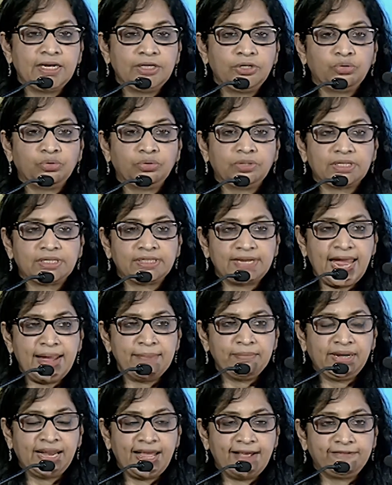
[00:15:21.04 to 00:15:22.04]
to the
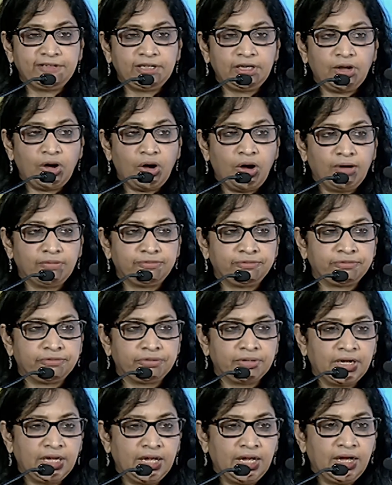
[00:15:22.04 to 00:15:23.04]
same level
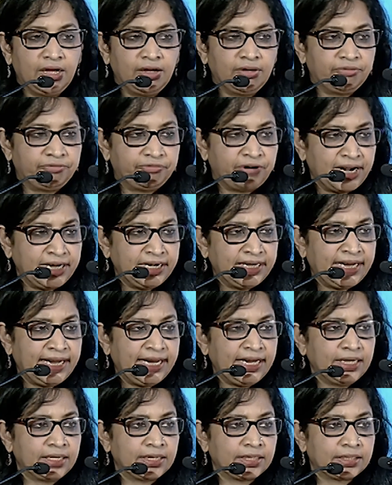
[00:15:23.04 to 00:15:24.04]
of
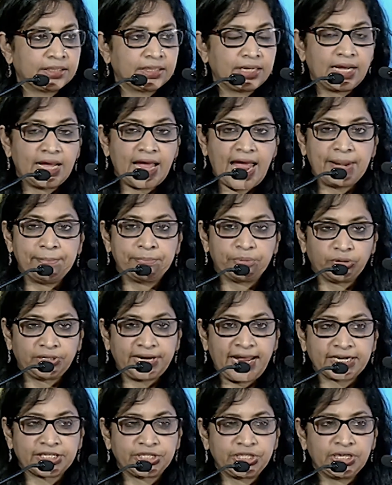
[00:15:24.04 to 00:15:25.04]
funding and
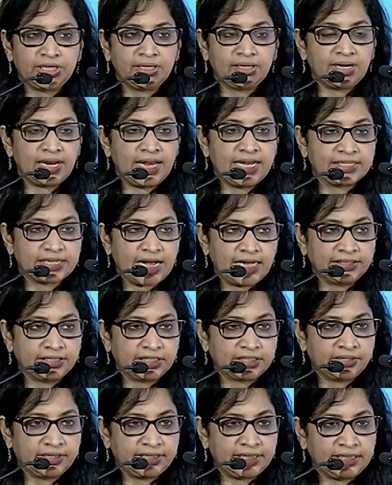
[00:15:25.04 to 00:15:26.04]
protection as other
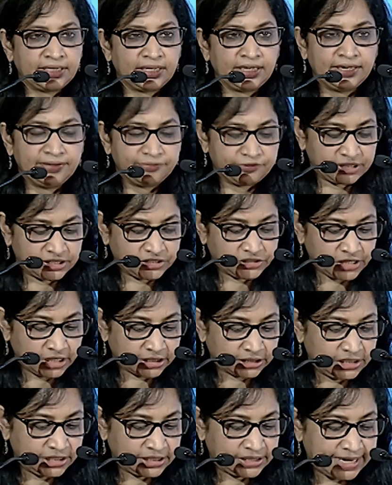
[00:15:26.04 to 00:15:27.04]
critical
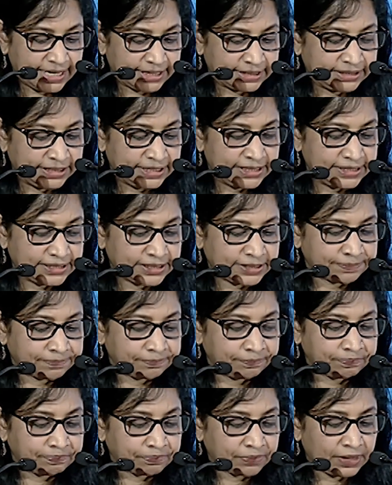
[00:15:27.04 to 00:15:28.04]
infrastructure sectors.
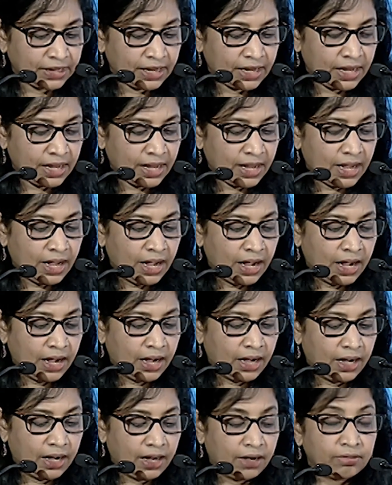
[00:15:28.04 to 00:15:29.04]

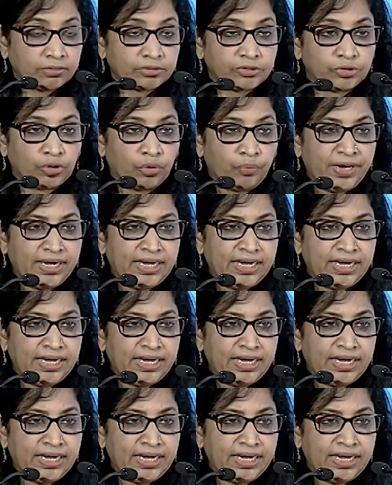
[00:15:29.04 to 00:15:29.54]
So we